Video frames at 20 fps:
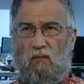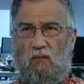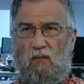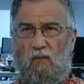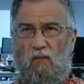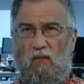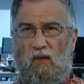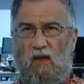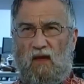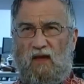
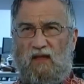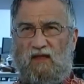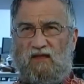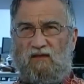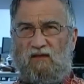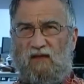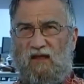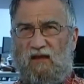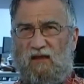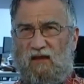
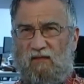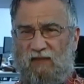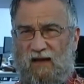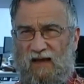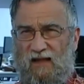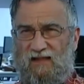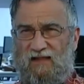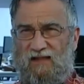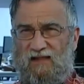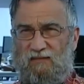The
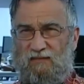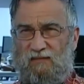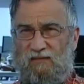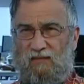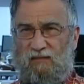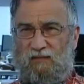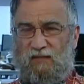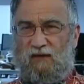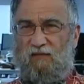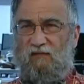Banksy's
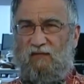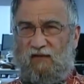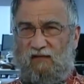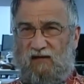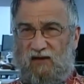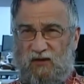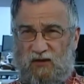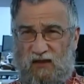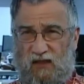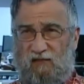been
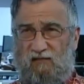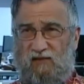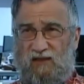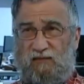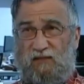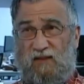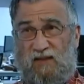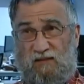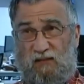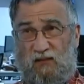very generous,
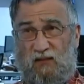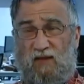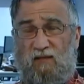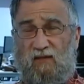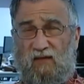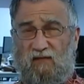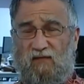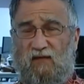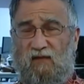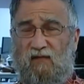but he's put
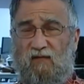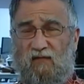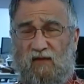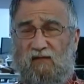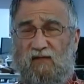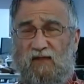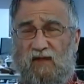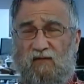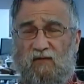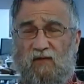them in a very,
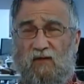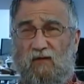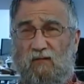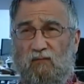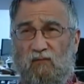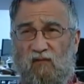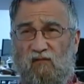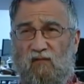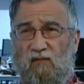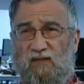very difficult
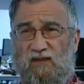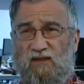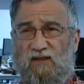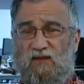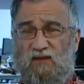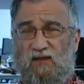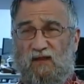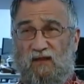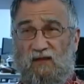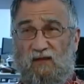moral
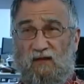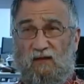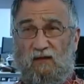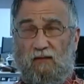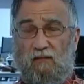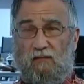position, I think.